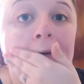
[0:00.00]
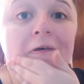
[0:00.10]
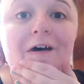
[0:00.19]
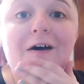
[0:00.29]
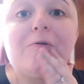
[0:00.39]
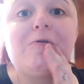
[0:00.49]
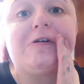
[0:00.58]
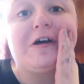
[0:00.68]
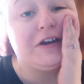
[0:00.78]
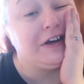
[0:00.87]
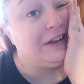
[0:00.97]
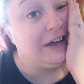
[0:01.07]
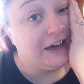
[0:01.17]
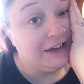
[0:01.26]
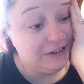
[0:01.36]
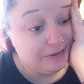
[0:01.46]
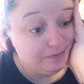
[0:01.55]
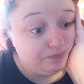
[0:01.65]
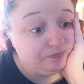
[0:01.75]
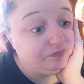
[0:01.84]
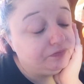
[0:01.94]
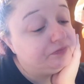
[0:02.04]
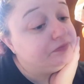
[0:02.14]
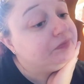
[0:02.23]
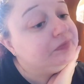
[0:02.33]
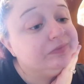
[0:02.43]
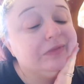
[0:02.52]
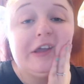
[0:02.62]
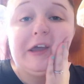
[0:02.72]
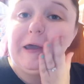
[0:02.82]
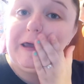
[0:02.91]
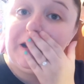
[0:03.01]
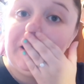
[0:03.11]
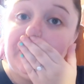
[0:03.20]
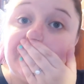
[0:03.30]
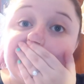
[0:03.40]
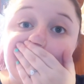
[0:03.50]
So what I did in the end is